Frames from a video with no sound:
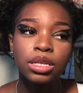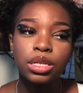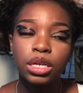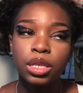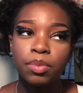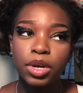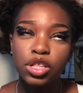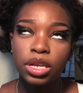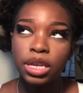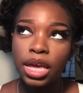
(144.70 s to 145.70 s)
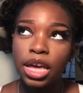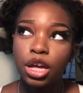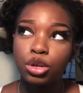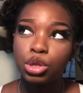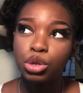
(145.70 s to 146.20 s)
took the budget
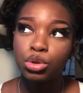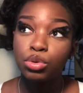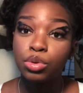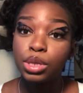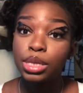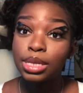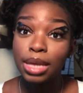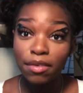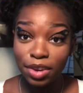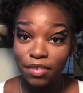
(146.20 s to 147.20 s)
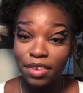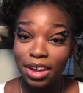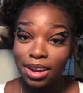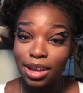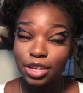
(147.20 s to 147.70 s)
down to
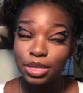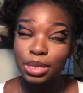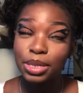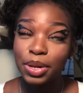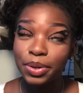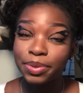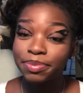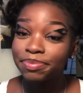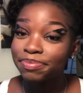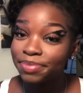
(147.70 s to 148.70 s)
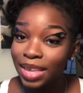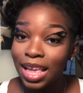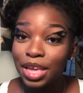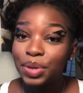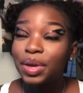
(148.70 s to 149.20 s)
$75. So
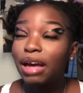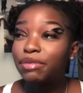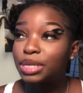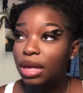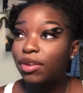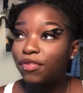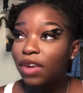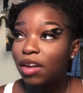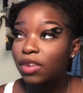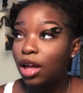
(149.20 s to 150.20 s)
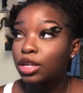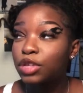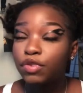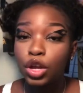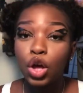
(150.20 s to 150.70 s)
you have $75
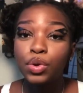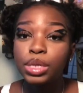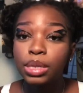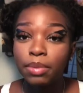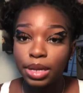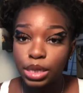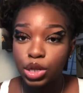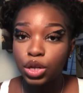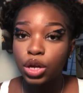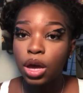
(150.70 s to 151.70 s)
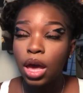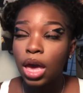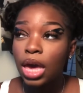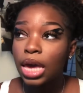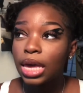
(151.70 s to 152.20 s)
for the whole semester,
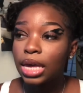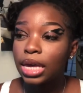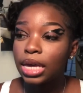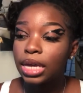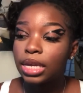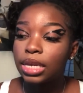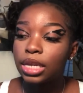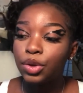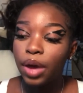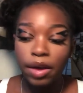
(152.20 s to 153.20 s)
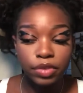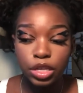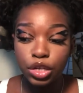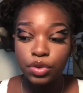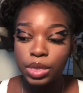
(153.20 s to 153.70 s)
and you have to
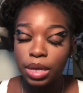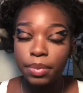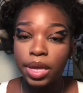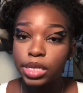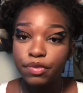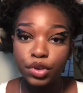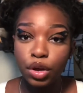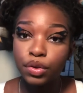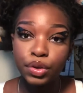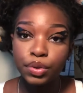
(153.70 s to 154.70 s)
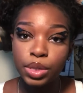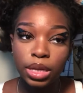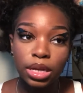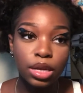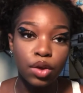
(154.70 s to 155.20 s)
use it, because if you don't use it,
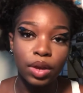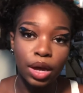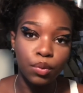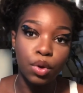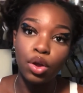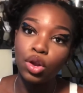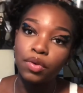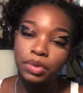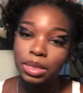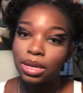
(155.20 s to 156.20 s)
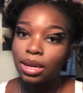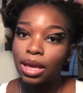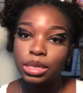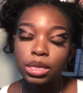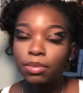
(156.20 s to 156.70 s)
it don't like roll over to the
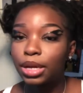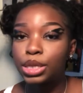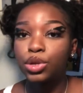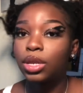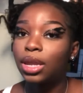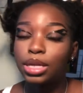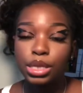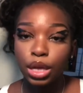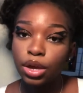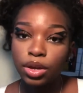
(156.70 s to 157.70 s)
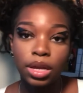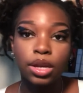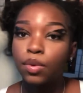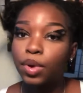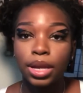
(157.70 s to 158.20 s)
next semester or the next year. It
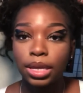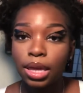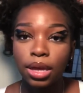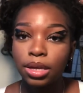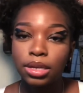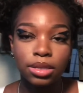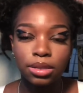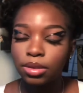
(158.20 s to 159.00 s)
don't work like that. You